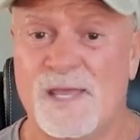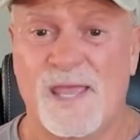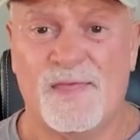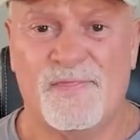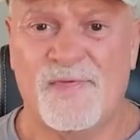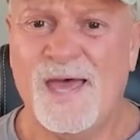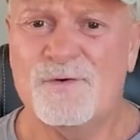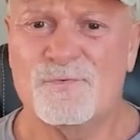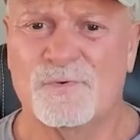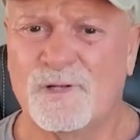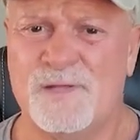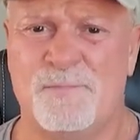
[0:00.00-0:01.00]
That
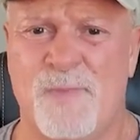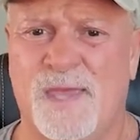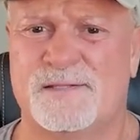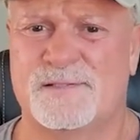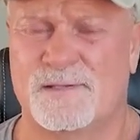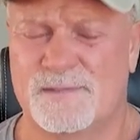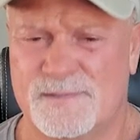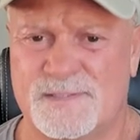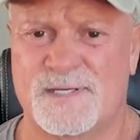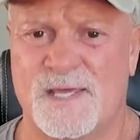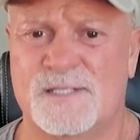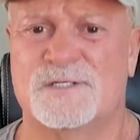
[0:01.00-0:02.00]
really makes
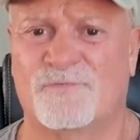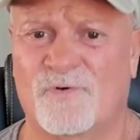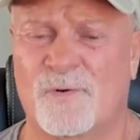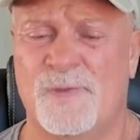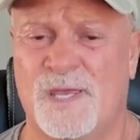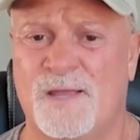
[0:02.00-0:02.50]
sense for me